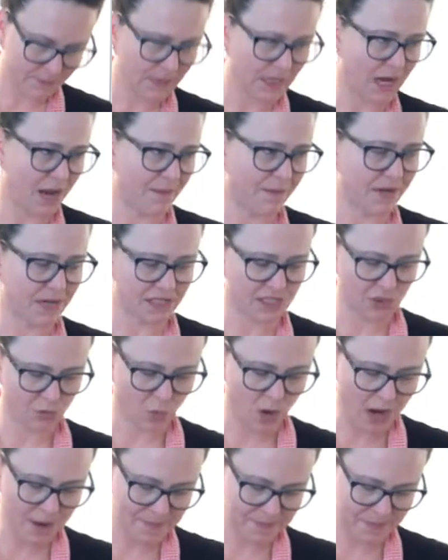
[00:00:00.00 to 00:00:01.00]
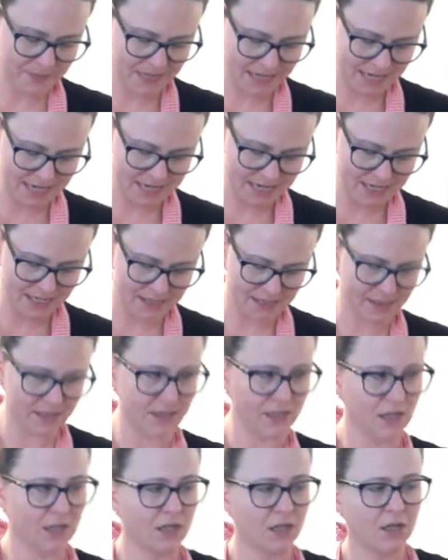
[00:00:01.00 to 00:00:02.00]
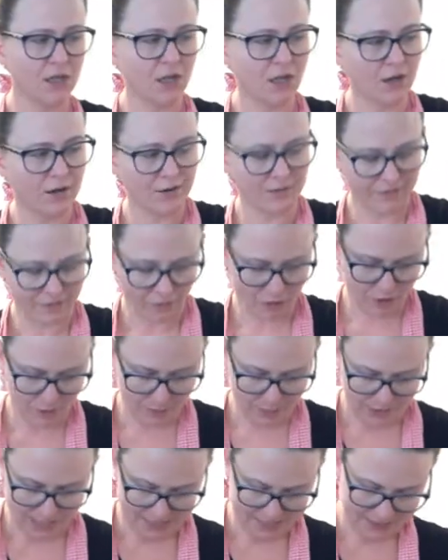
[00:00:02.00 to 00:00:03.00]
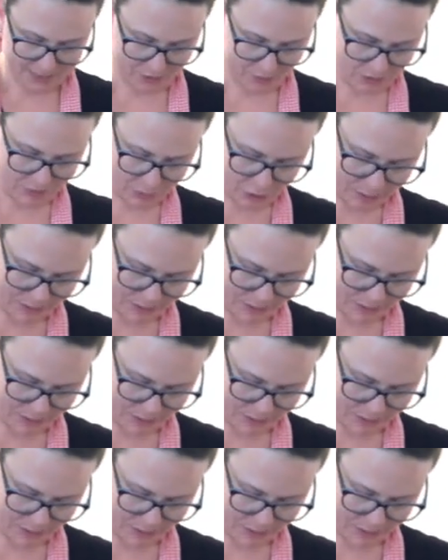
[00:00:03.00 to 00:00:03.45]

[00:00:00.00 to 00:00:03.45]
Now I'm going to swap these for a plastic rubber